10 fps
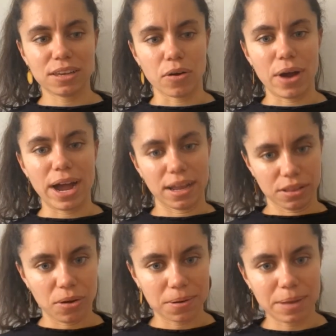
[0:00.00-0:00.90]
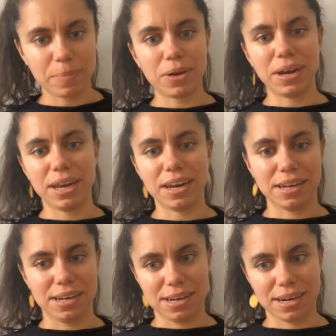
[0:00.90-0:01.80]
So I had talked about it
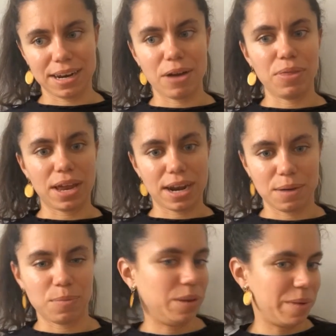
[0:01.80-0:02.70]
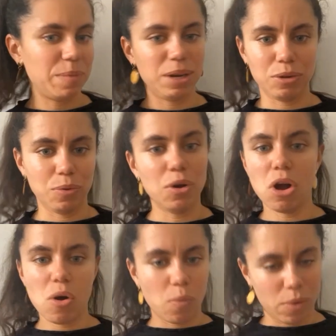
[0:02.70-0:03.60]
and, and how that had motivated me to
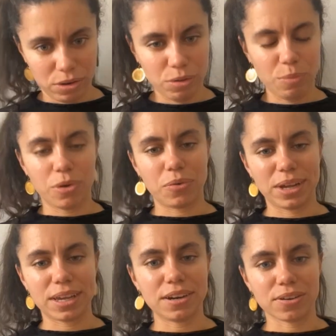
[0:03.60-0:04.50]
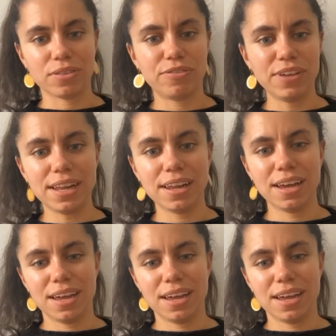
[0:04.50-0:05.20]
want to do more research on field,